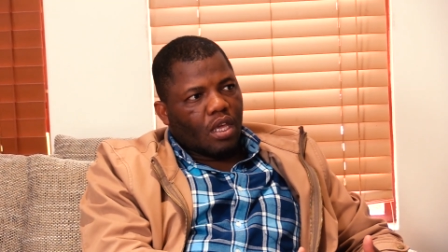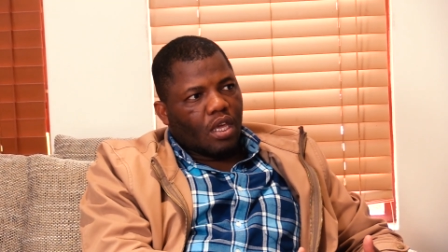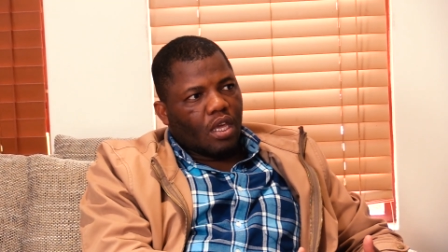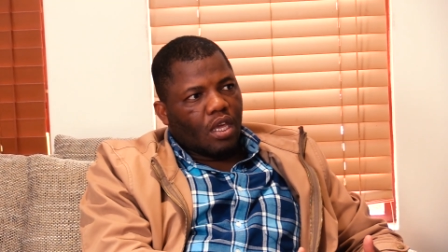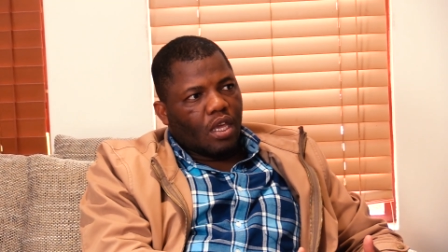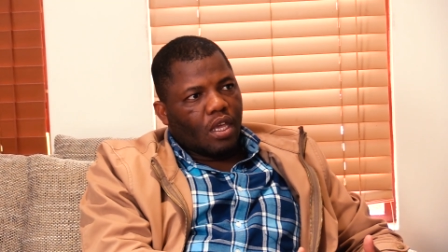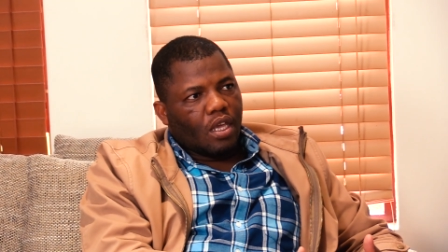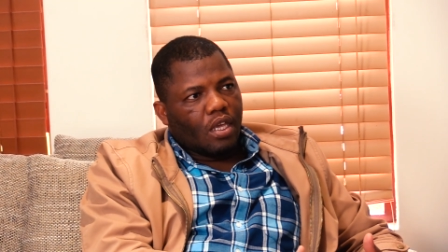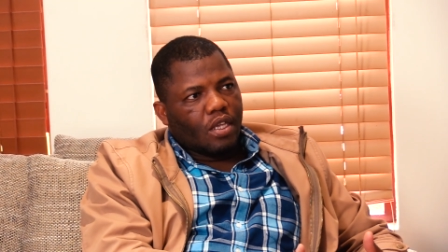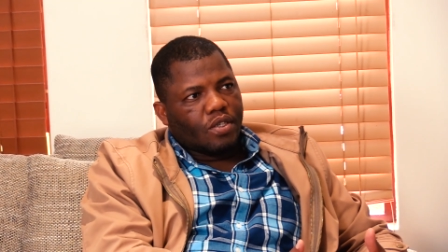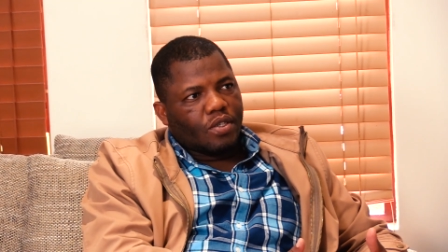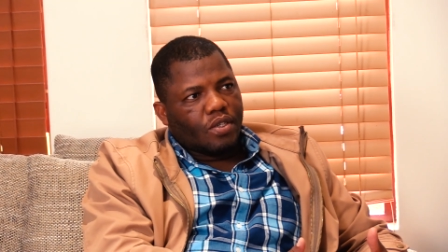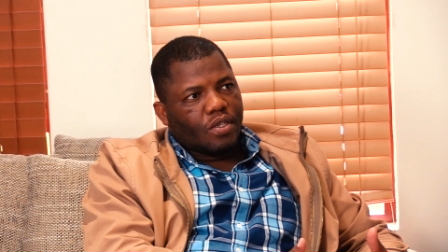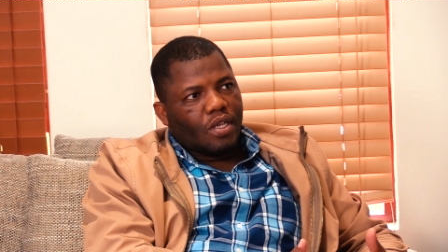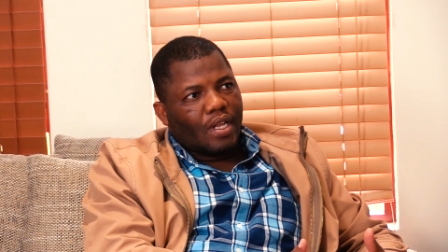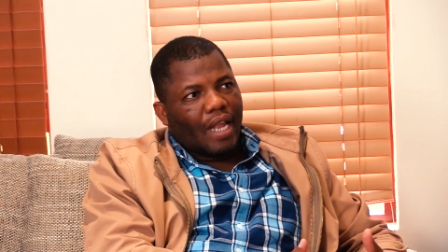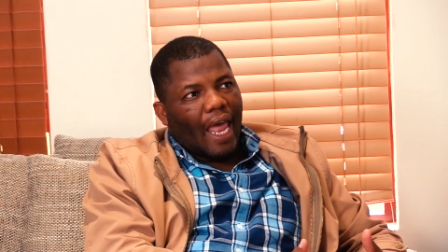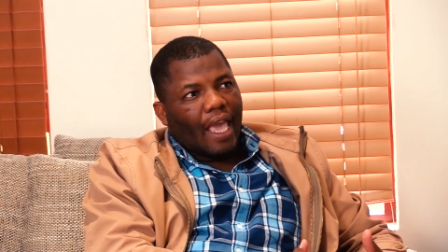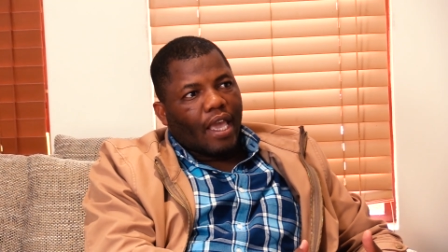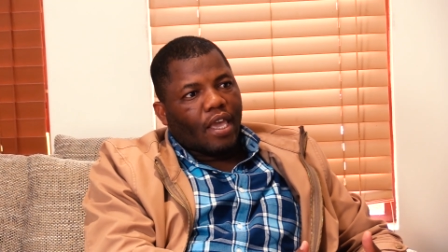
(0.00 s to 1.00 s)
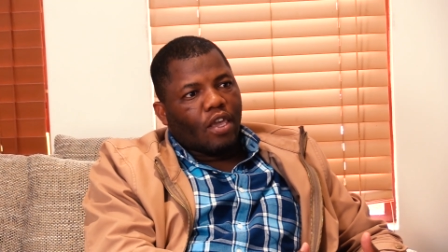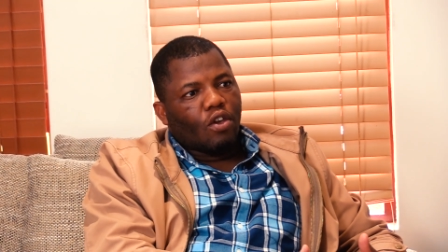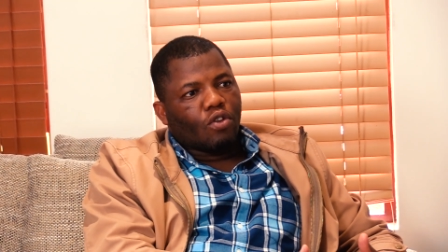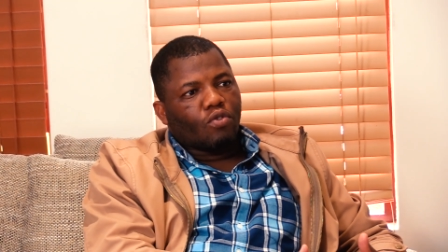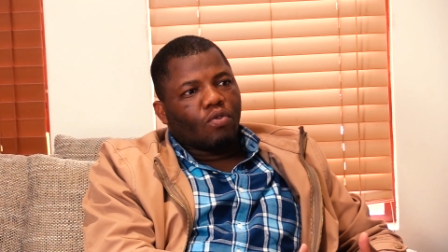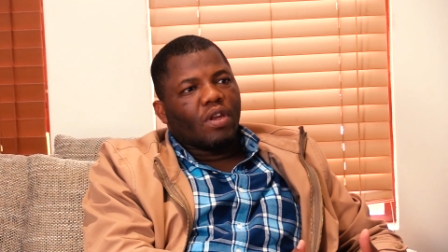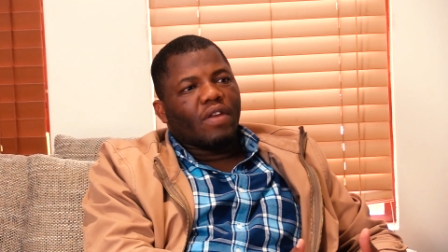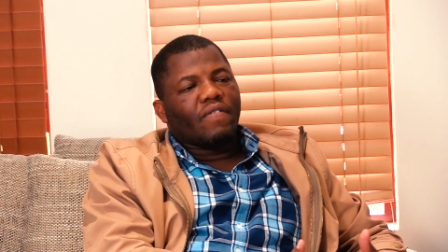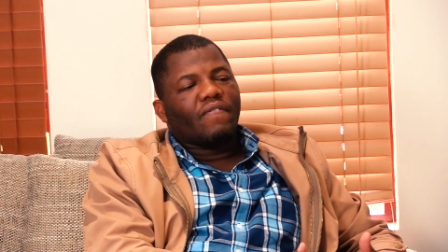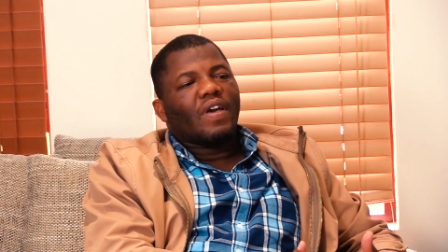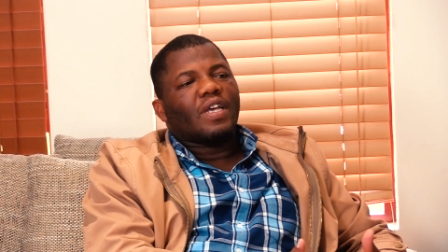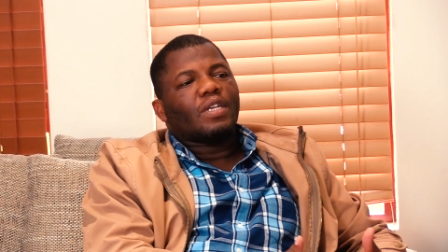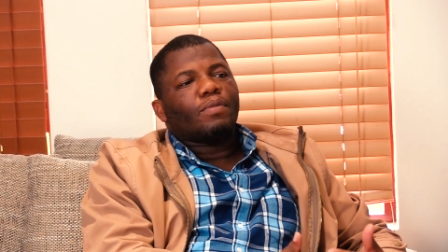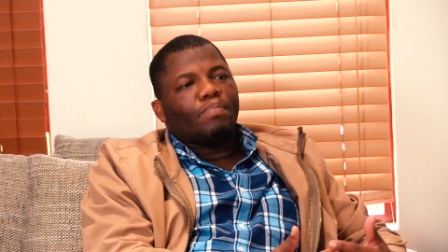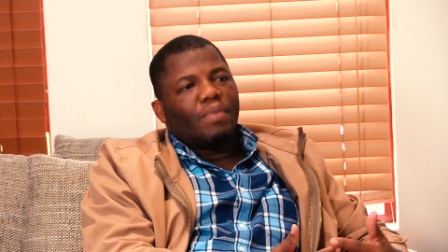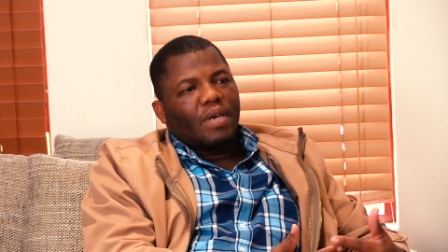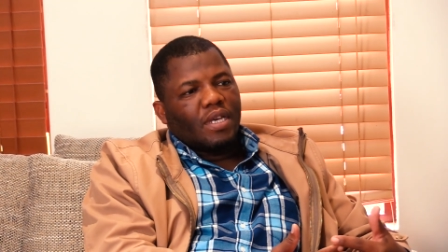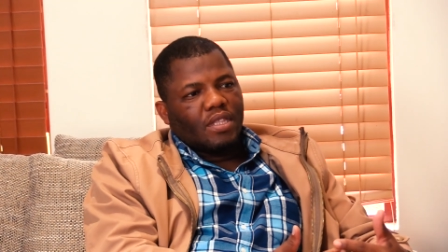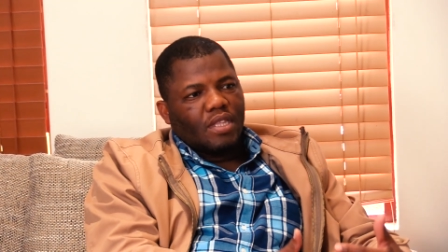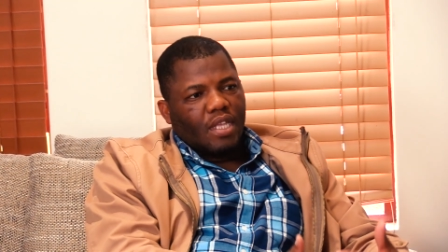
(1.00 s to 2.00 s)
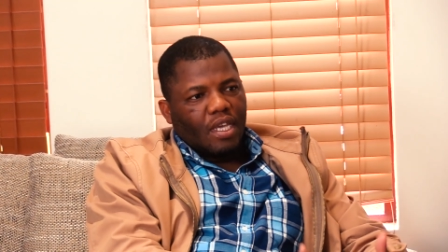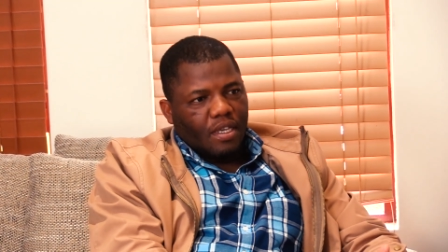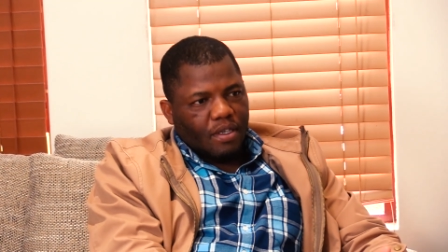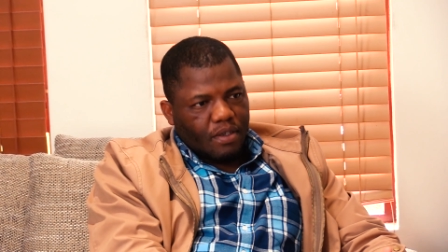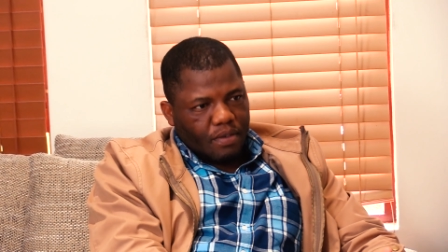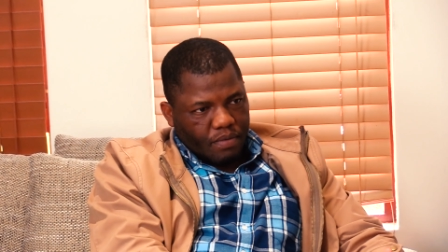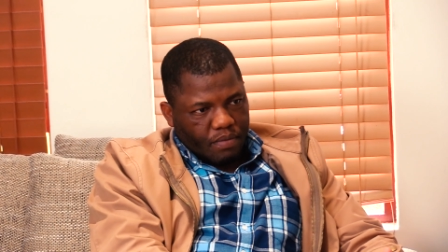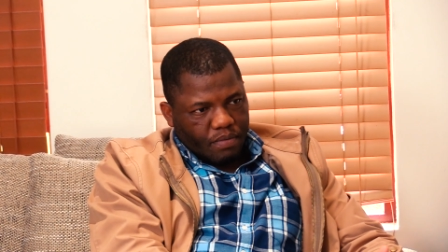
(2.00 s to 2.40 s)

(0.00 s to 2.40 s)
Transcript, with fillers: is like your 21st birthday.